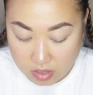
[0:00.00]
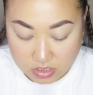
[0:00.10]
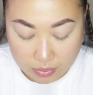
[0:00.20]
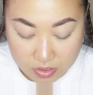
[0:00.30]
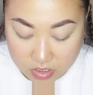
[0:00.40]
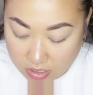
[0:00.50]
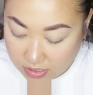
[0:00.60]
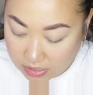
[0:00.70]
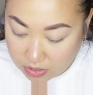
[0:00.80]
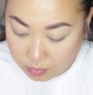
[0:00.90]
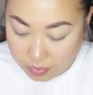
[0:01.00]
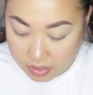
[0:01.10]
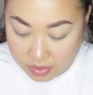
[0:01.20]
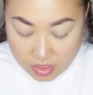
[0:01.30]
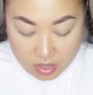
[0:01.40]
So I'm going to go in
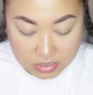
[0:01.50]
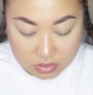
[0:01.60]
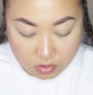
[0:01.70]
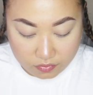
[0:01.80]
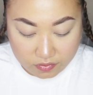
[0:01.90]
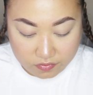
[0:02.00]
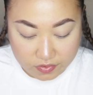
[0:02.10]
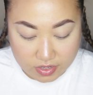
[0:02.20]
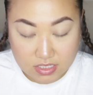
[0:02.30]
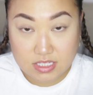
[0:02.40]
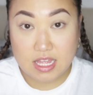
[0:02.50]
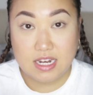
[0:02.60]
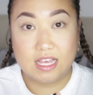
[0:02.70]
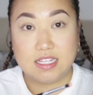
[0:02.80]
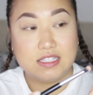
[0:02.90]
with iced coffee first,
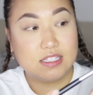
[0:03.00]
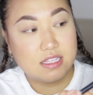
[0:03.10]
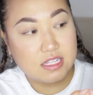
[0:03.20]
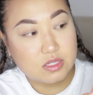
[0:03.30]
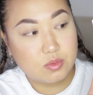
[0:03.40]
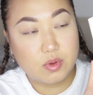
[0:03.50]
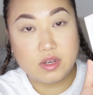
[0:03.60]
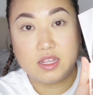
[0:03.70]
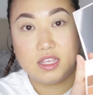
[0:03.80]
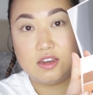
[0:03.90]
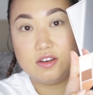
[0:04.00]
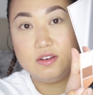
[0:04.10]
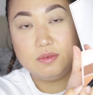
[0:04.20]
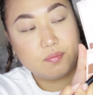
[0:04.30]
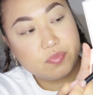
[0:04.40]
and that's this one
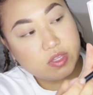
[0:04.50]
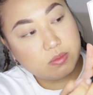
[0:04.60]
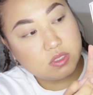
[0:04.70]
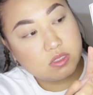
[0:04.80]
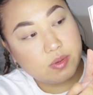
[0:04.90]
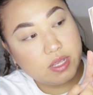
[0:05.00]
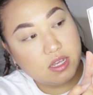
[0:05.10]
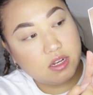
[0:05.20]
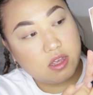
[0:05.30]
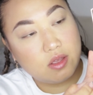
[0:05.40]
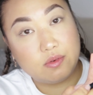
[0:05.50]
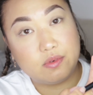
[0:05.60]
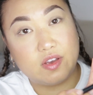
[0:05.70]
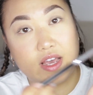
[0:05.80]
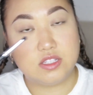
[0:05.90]
here. So I'm just quickly going to go in
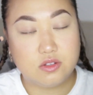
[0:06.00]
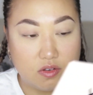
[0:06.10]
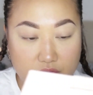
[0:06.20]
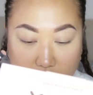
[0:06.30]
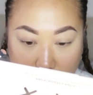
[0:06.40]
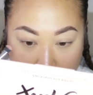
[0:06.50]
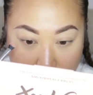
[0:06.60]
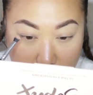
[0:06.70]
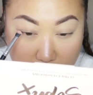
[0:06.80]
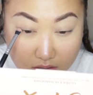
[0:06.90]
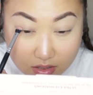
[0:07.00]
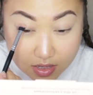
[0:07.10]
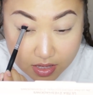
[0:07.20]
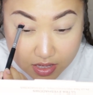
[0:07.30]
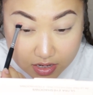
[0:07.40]
with iced coffee
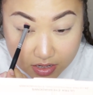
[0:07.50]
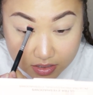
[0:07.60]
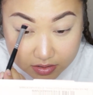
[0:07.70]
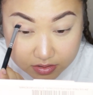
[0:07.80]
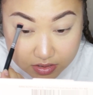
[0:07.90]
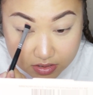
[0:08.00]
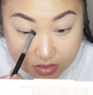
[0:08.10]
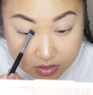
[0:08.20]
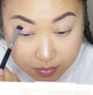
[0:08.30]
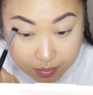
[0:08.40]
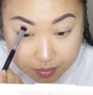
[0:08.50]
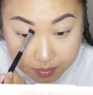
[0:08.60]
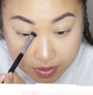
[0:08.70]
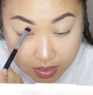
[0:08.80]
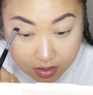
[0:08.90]
and then just
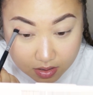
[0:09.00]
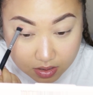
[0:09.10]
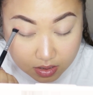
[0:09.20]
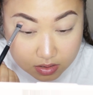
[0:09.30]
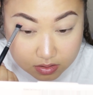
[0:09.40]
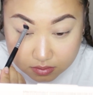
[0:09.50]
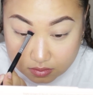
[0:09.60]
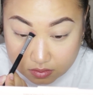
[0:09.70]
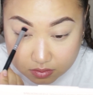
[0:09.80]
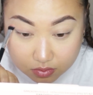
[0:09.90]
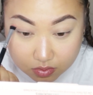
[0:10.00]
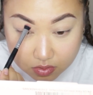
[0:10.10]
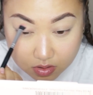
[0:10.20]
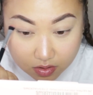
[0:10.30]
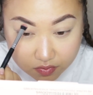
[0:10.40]
pat it
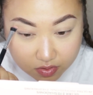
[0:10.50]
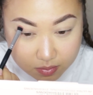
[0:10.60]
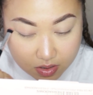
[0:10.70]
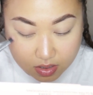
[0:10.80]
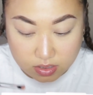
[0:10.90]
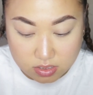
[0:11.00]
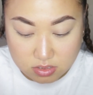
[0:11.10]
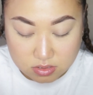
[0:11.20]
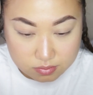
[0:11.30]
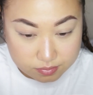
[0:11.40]
all over my eyelid.